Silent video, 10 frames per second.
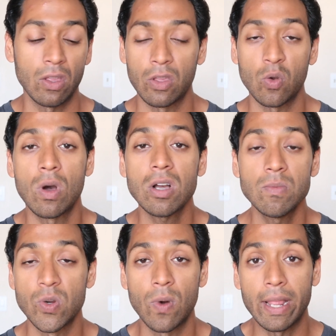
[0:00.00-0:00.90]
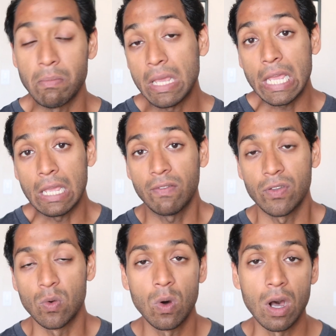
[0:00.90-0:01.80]
You're welcome to write me if
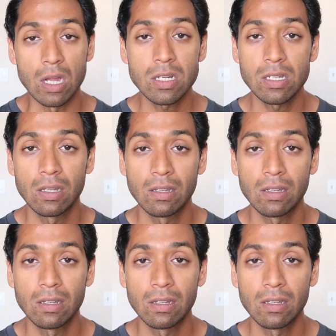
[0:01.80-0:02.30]
you want.